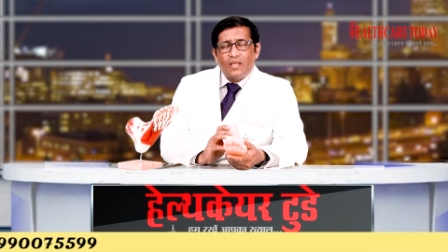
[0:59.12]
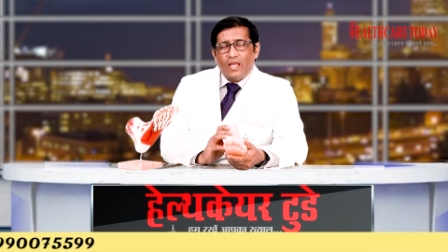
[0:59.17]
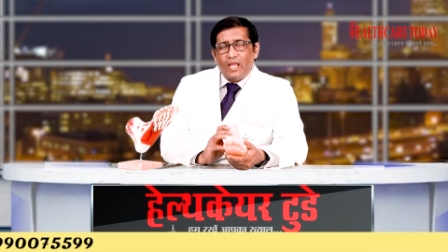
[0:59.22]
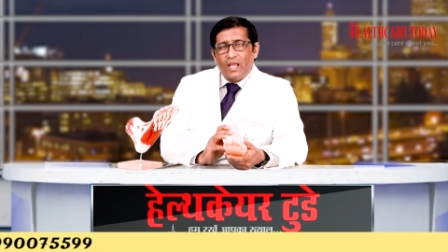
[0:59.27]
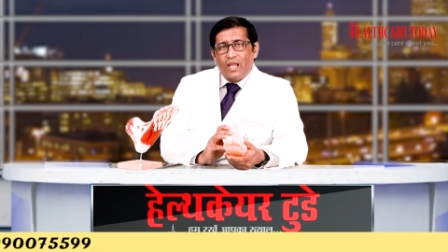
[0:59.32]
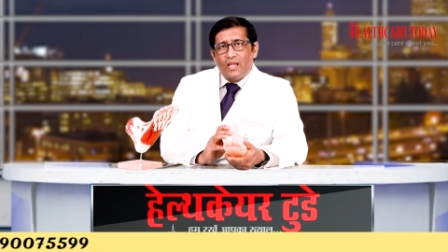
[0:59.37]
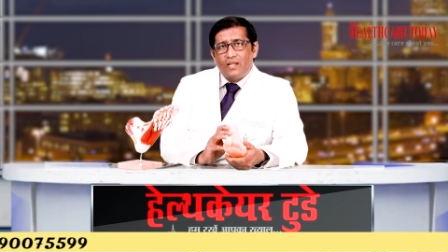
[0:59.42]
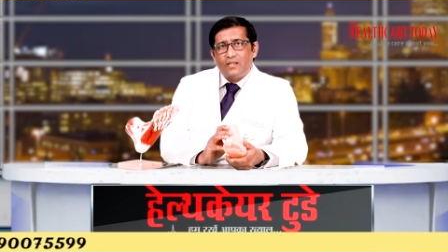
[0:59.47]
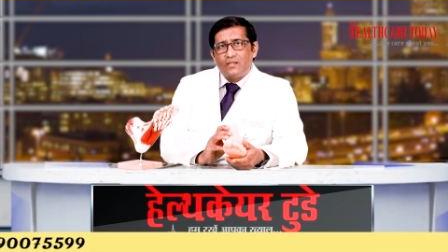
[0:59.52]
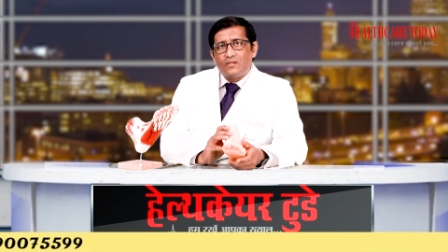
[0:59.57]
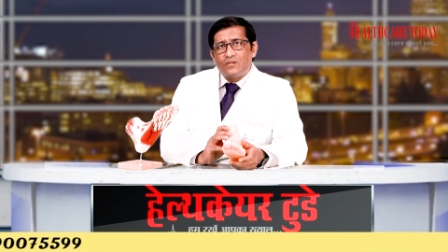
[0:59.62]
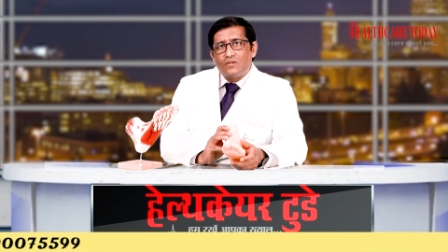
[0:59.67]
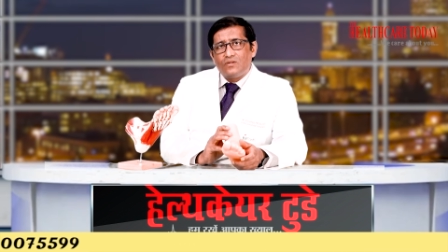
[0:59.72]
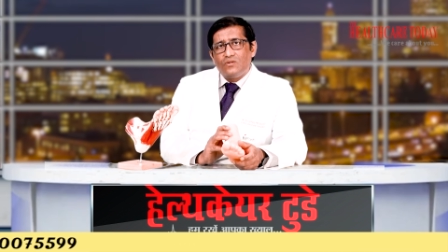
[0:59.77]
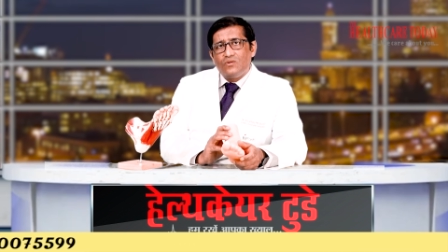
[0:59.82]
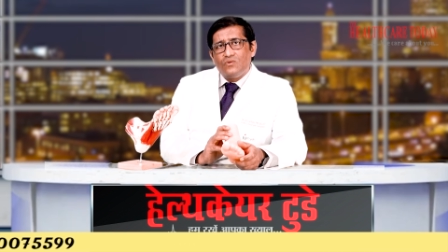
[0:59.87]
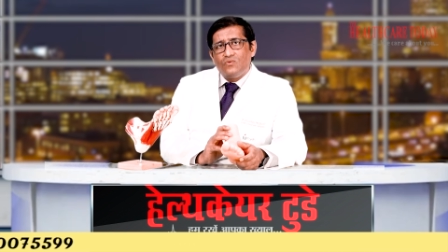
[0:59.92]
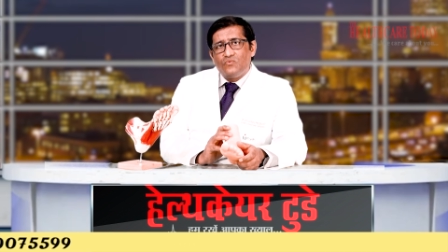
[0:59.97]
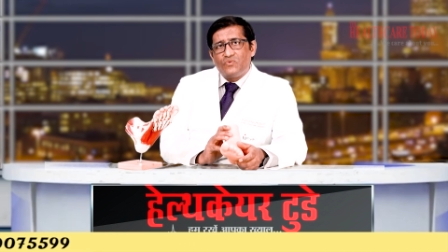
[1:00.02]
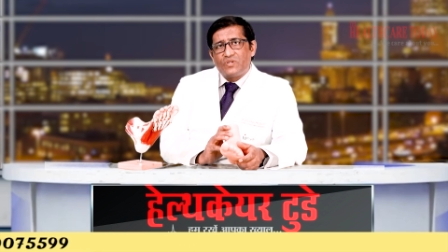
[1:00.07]
and
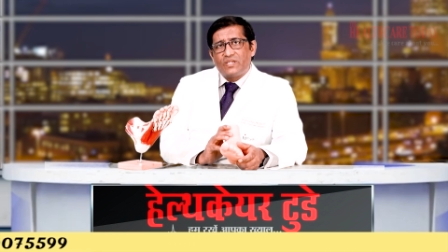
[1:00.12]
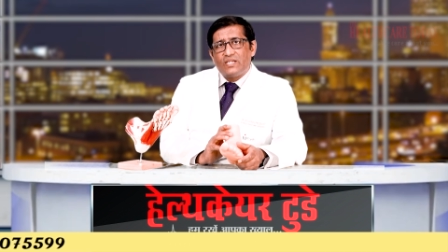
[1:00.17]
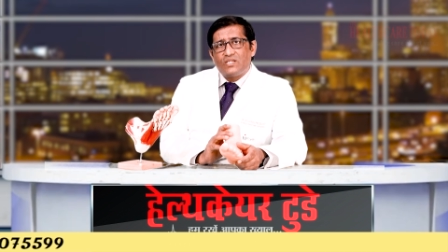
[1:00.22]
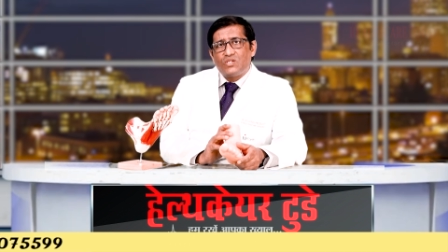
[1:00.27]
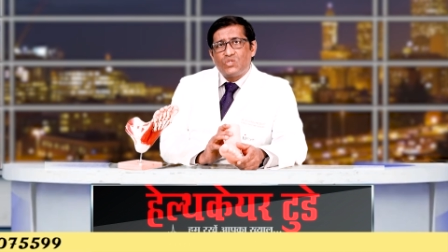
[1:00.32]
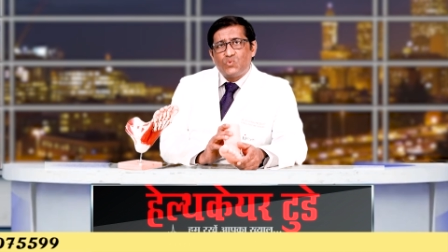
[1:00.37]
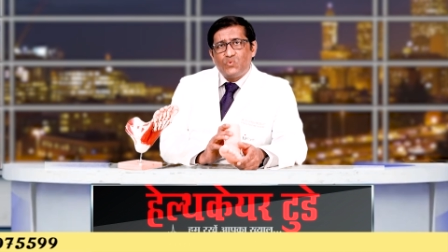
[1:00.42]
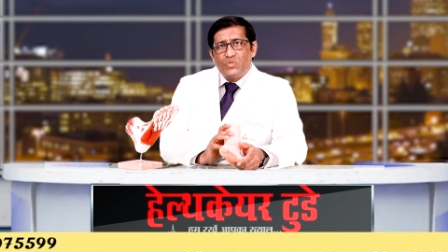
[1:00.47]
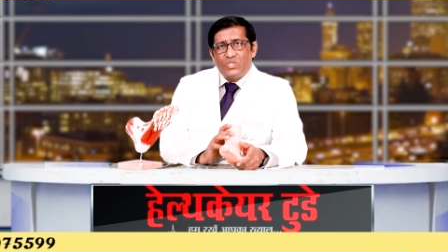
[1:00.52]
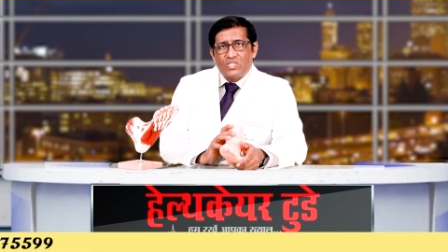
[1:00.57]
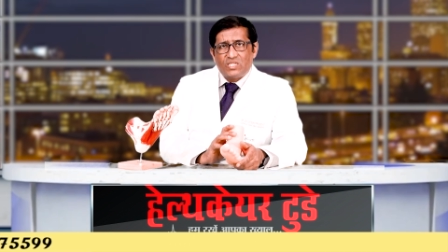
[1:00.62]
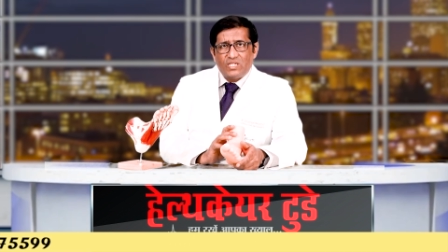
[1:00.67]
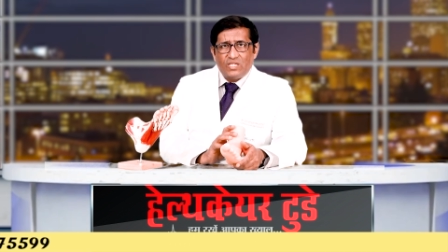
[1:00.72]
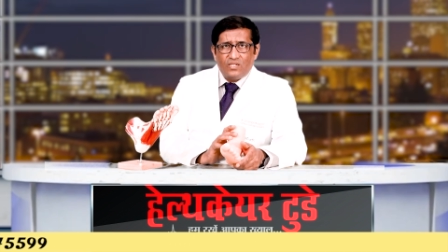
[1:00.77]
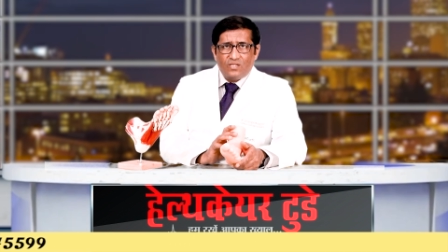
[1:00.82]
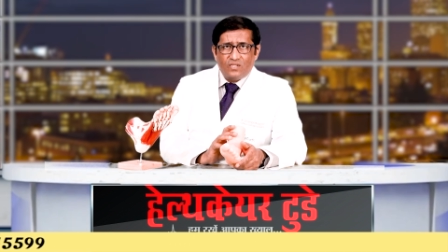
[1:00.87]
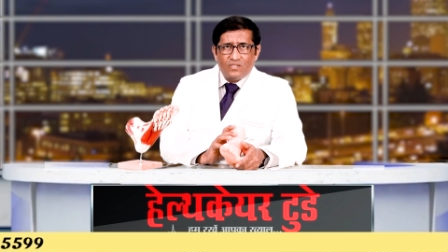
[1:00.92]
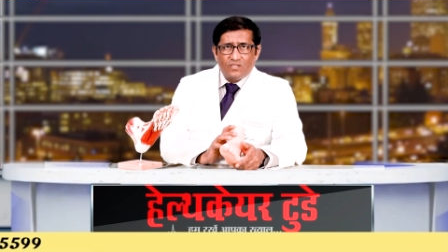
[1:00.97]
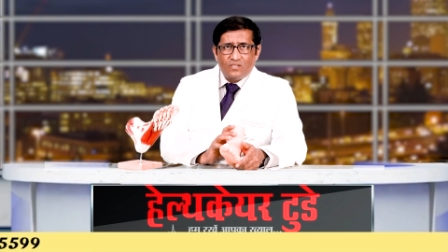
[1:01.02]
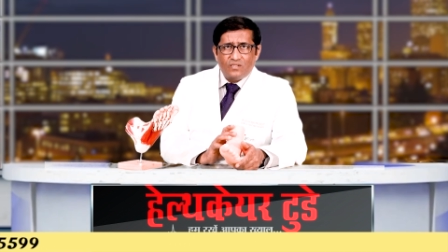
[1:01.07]
we get
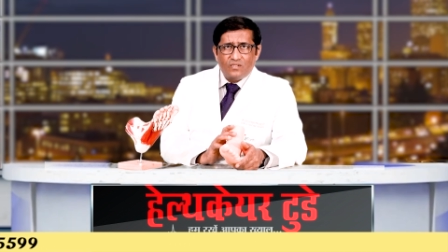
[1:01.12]
twisted,